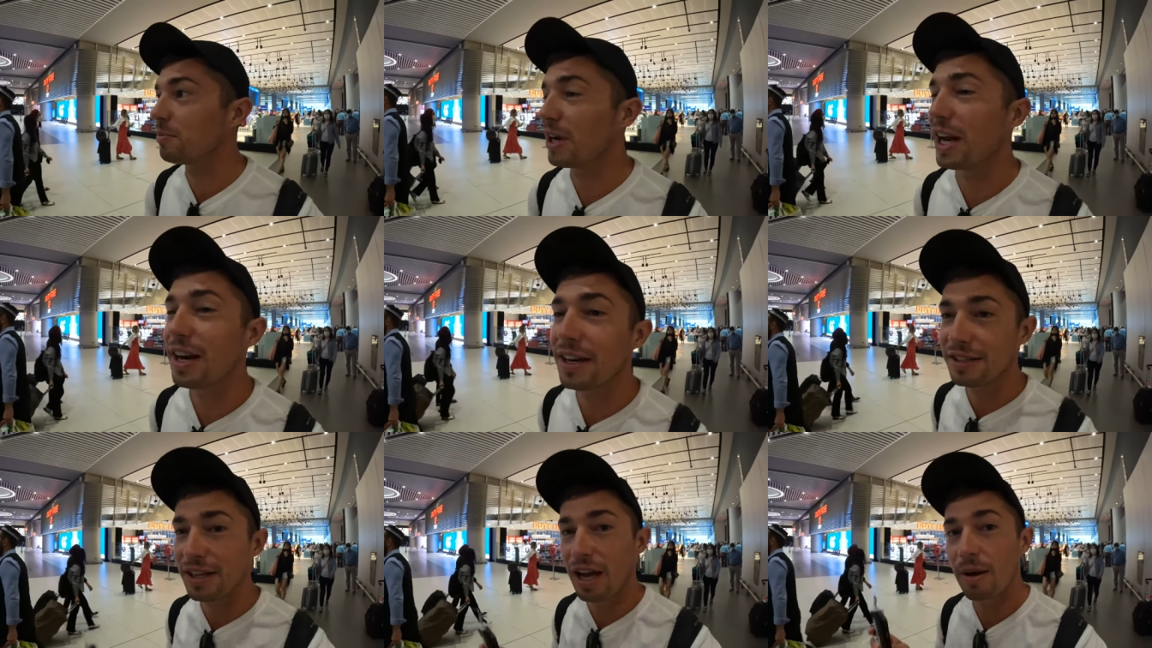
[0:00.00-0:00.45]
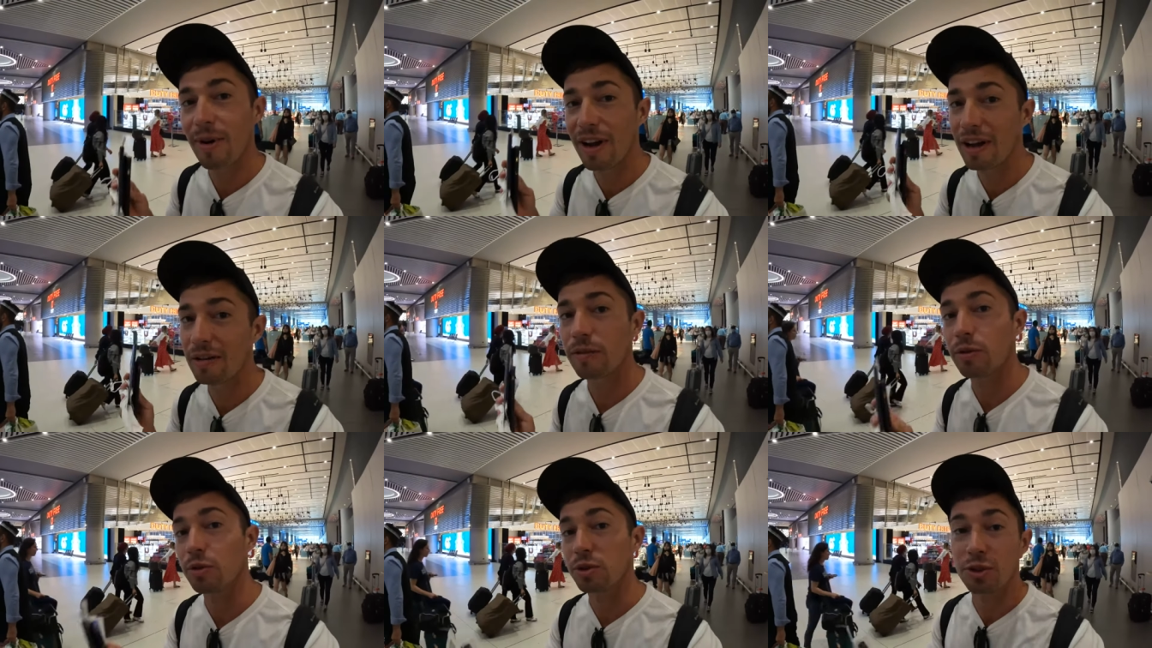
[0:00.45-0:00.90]
But anytime
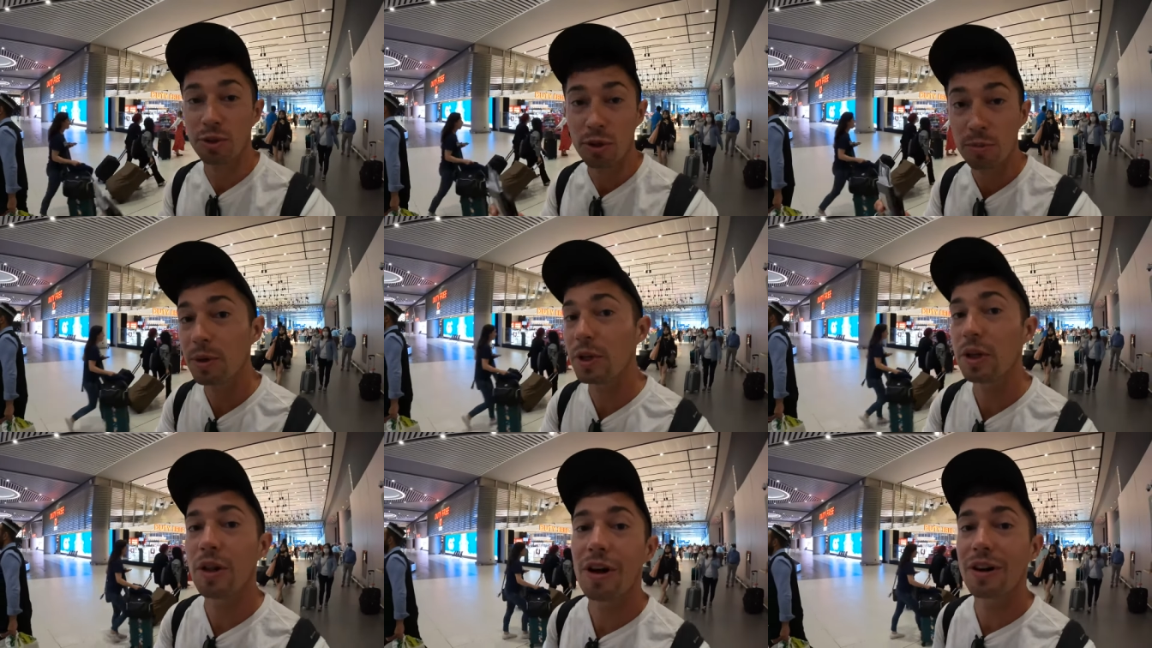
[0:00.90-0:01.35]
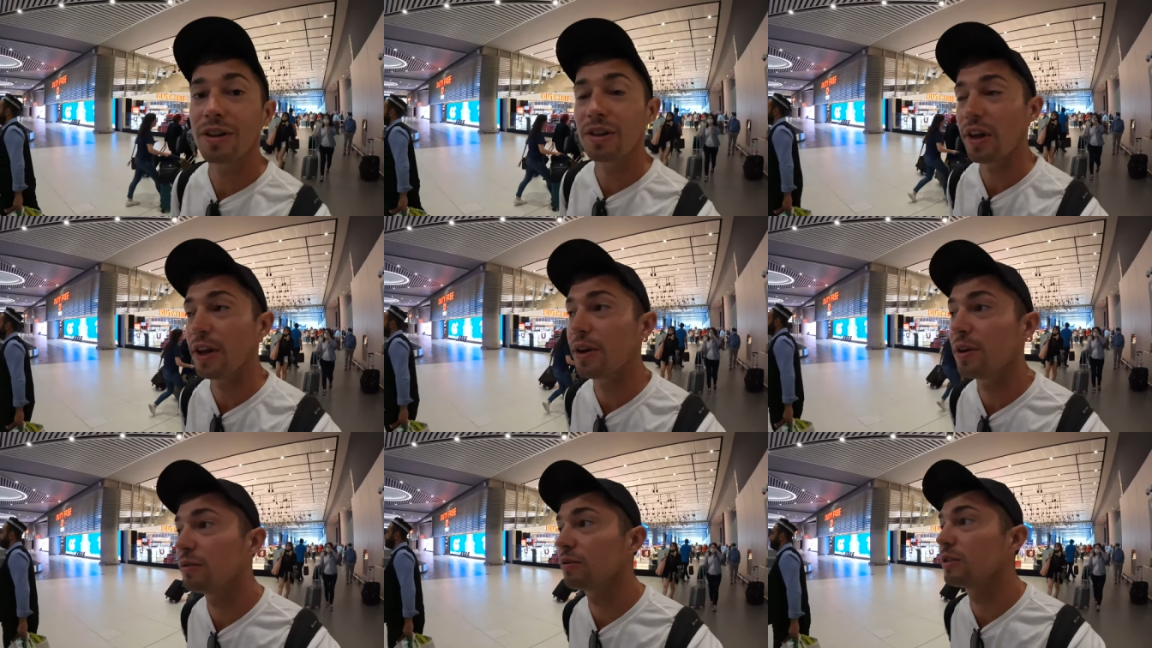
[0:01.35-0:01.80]
I have a super long
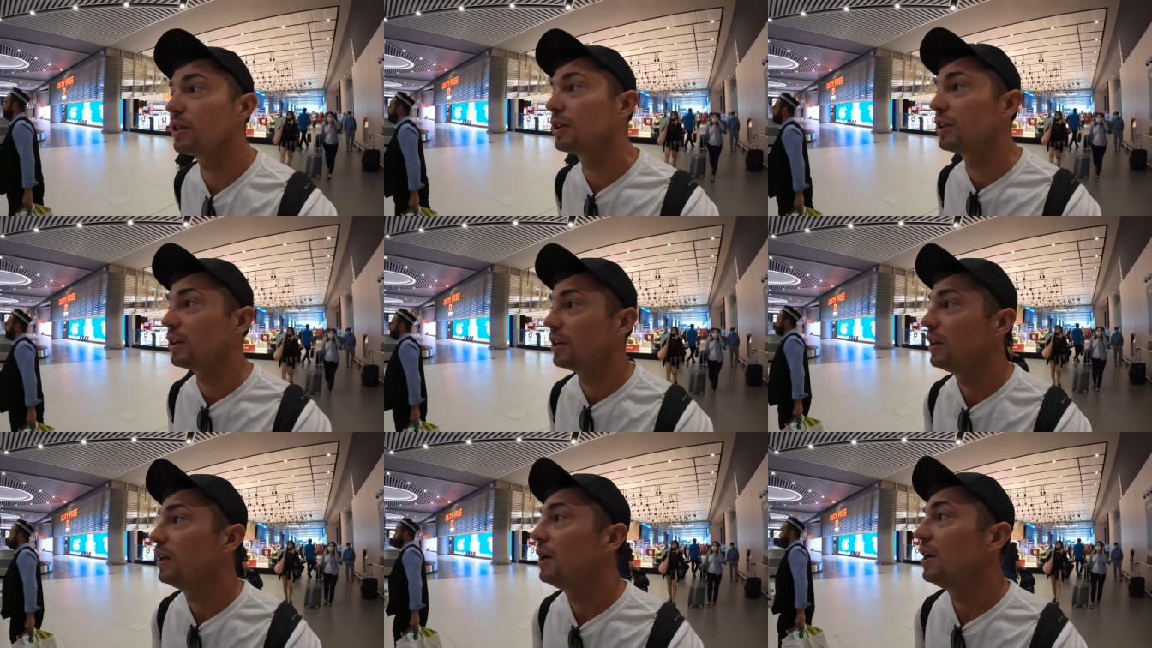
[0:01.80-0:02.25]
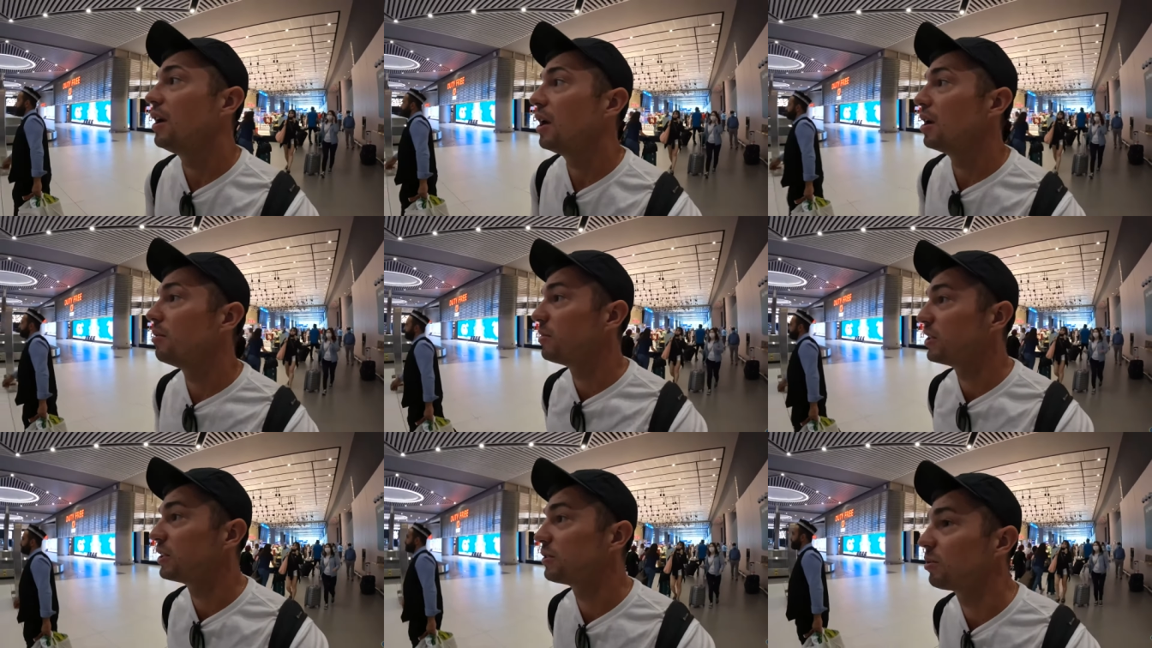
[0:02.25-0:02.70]
layover
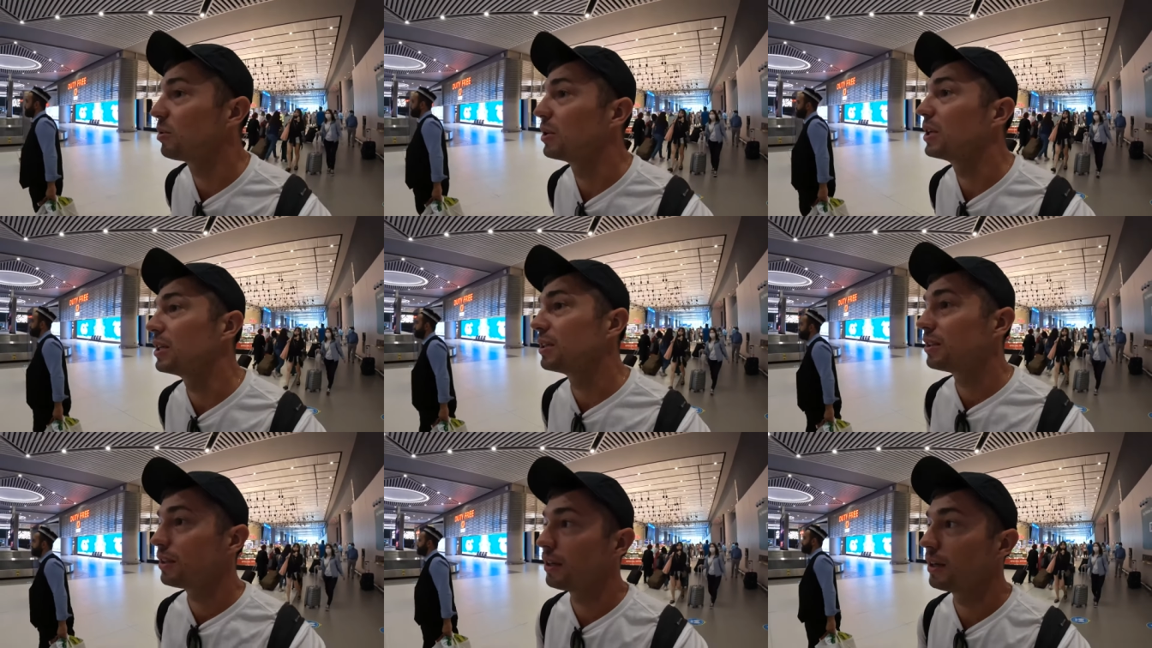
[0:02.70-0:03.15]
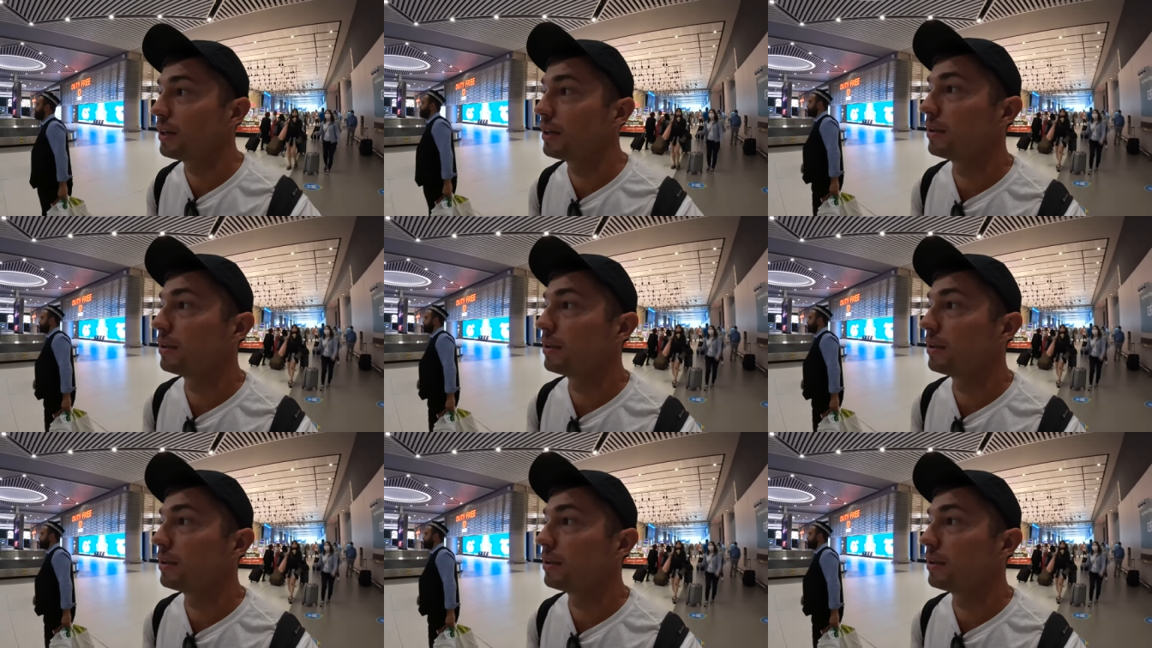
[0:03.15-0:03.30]
in between